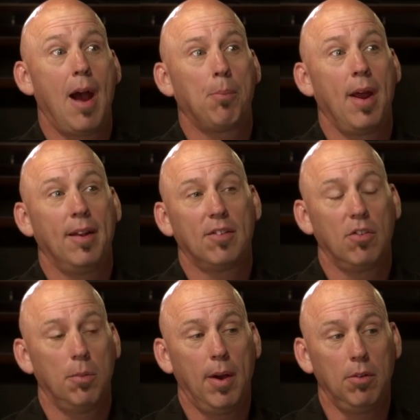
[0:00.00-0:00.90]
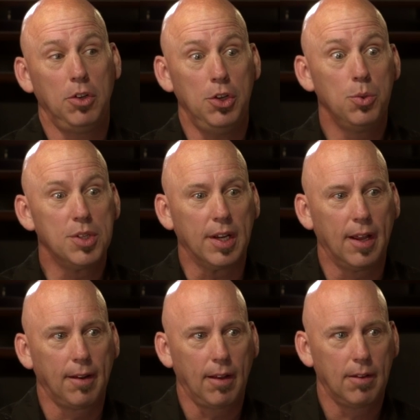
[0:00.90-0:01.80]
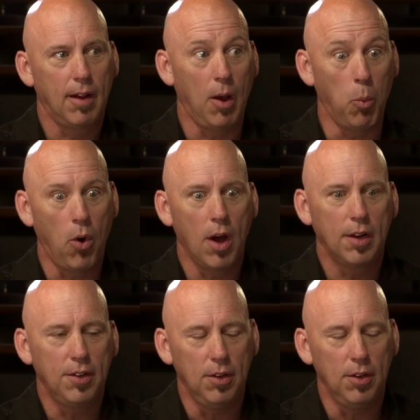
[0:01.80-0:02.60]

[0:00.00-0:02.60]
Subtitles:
apprehensive about using it. I wanted